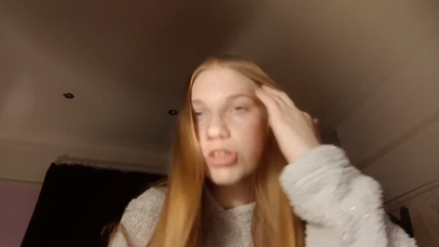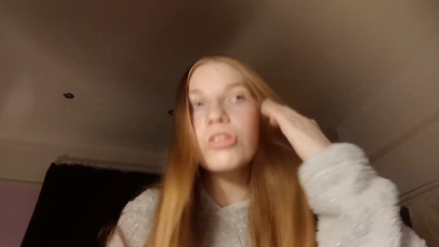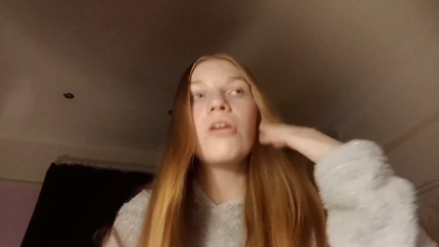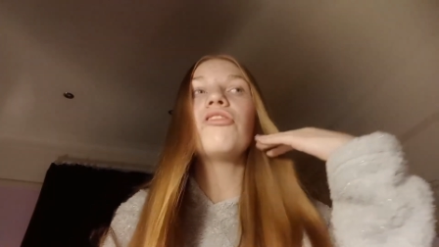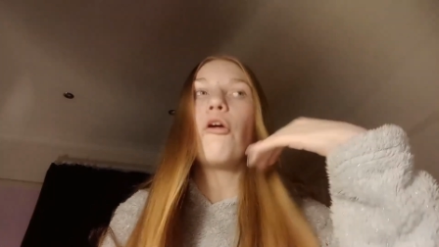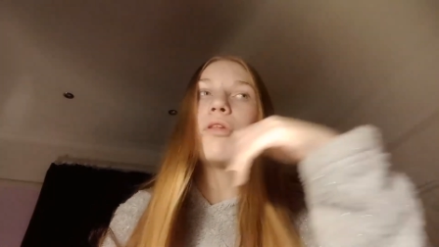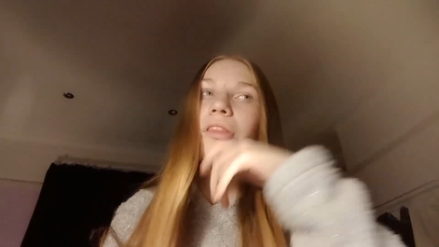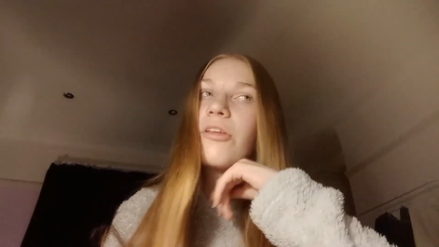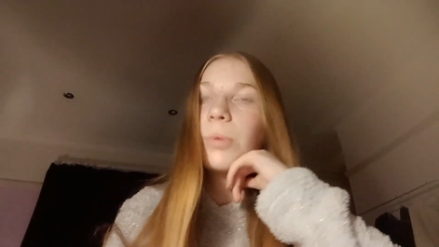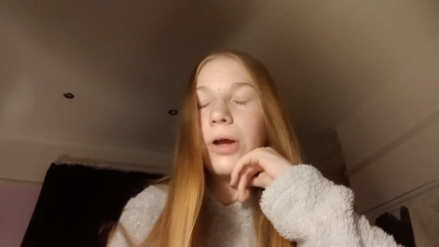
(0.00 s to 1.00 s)
routine because I don't
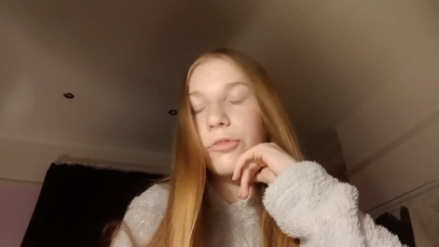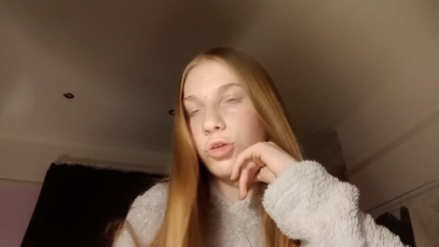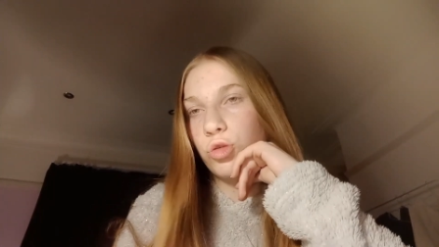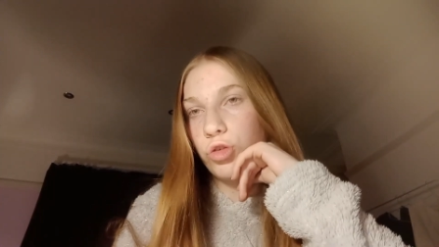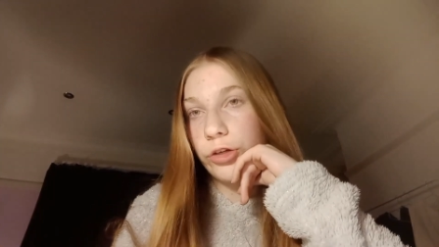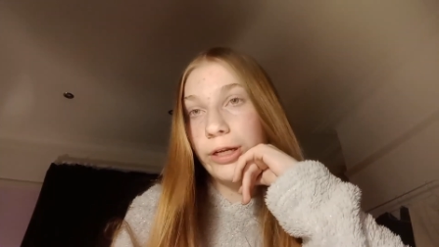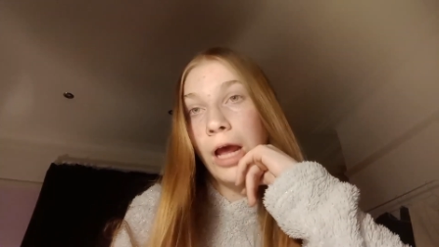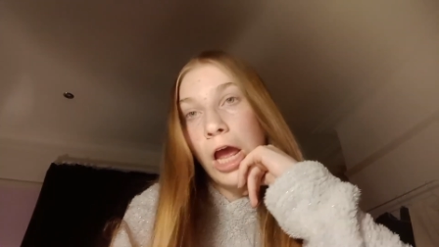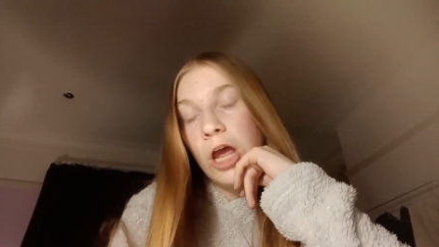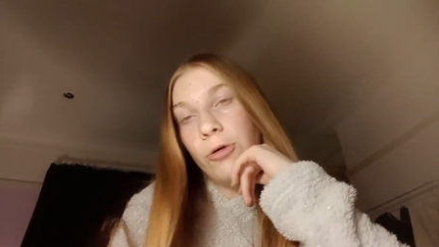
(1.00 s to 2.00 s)
think there's been an after school routine
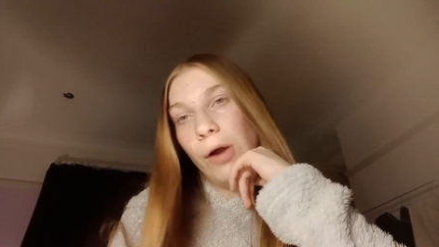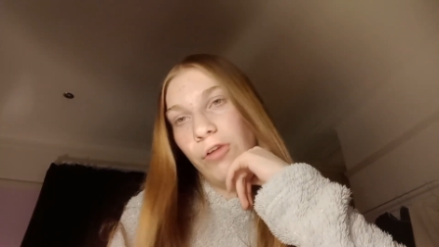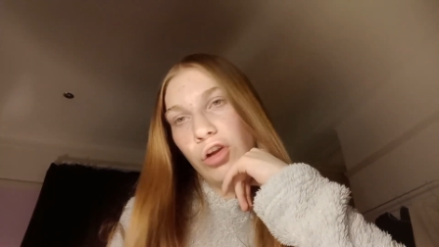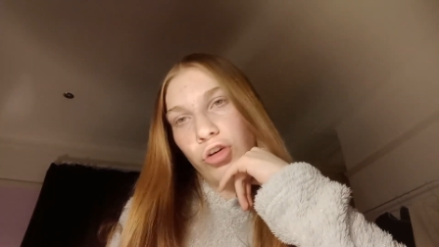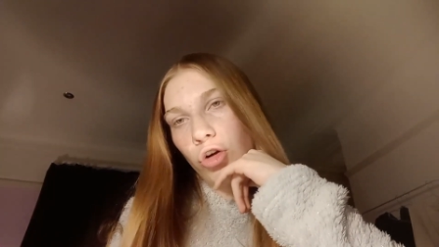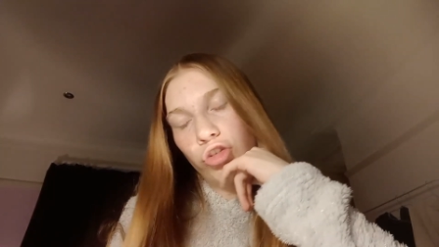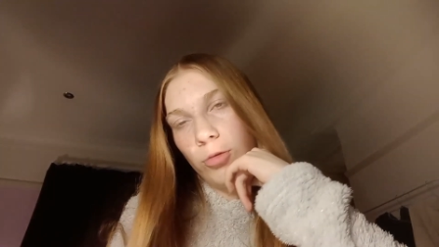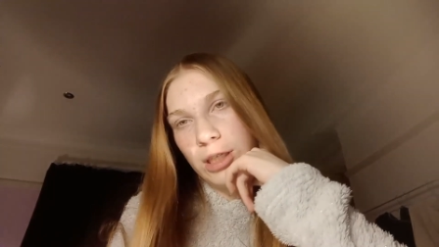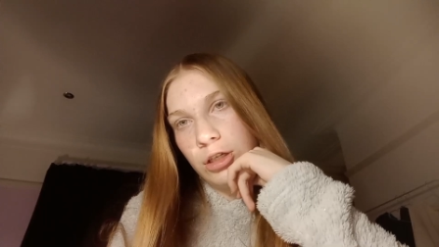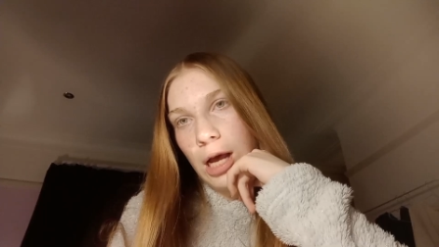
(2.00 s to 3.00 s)
where I've literally gone
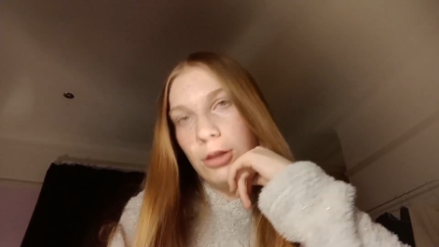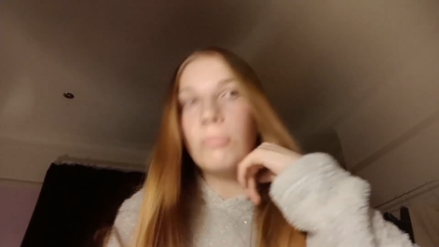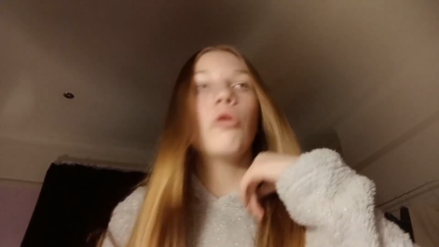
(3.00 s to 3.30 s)
shopping at the